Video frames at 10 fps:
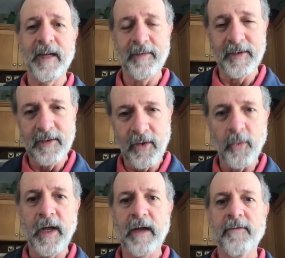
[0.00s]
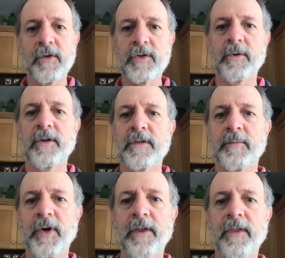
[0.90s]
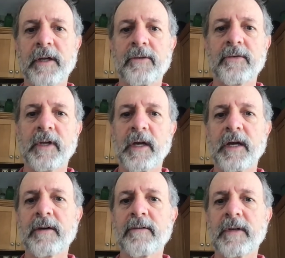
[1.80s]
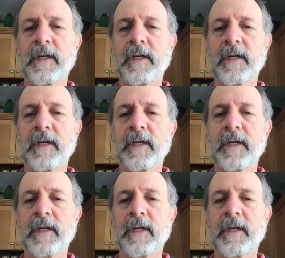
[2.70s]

I don't have the shortness of breath I used to have.